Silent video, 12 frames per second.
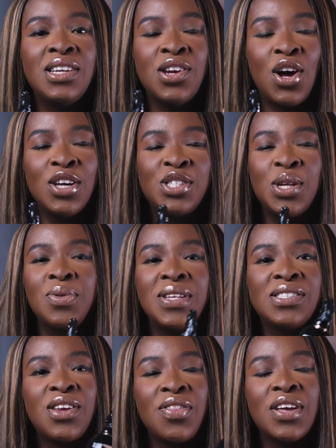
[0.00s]
nice, so
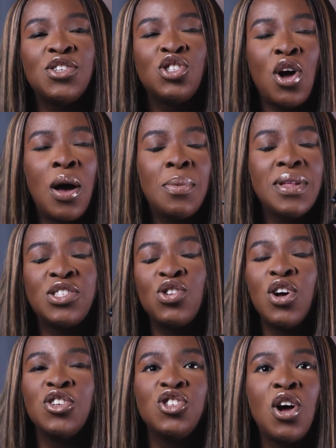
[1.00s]
there's nothing sharp. It's
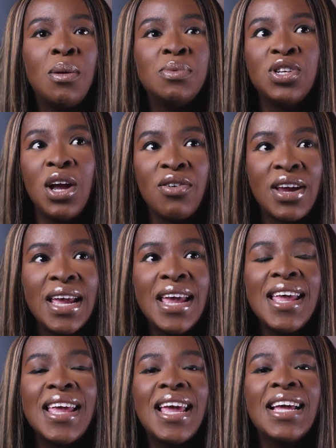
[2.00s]
not a sharp cherry.
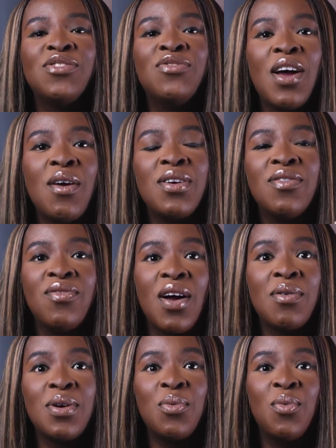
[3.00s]
It is very
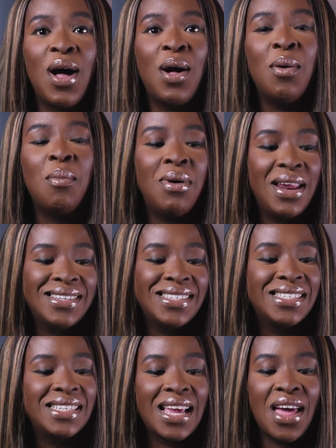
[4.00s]
well
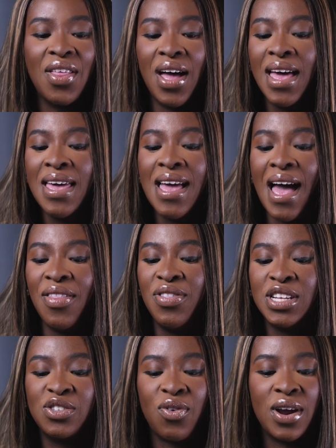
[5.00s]
blended together. And
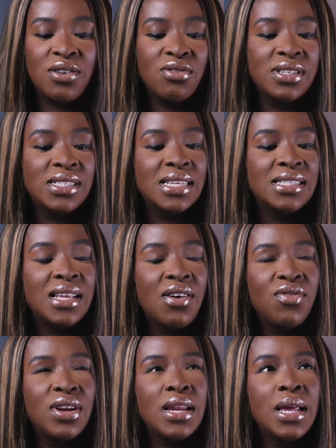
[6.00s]
this fragrance is
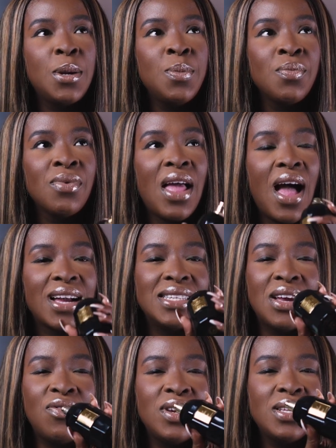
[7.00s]
definitely, I can
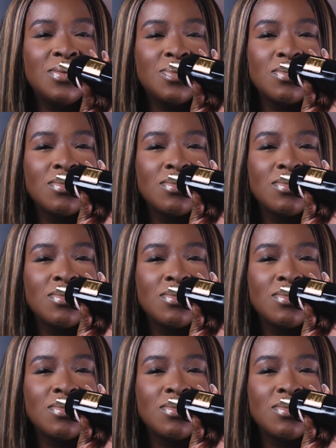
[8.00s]
definitely